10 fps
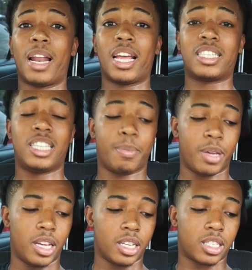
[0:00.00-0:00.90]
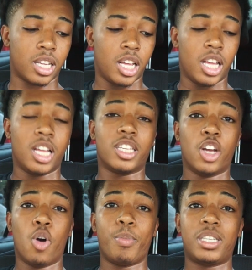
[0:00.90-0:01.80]
next tip is,
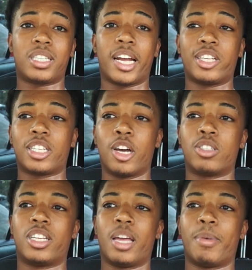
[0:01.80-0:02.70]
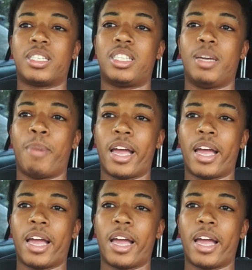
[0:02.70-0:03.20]
don't be scared to go to the MSC by